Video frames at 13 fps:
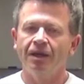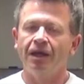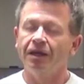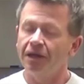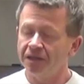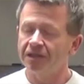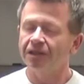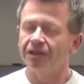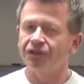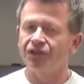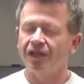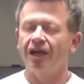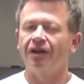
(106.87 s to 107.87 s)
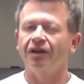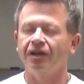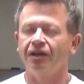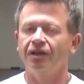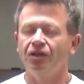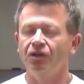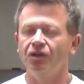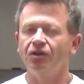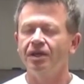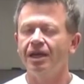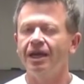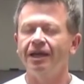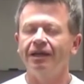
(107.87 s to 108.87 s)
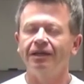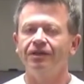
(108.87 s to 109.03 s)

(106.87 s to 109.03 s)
And it is a little scary. You know, you can't,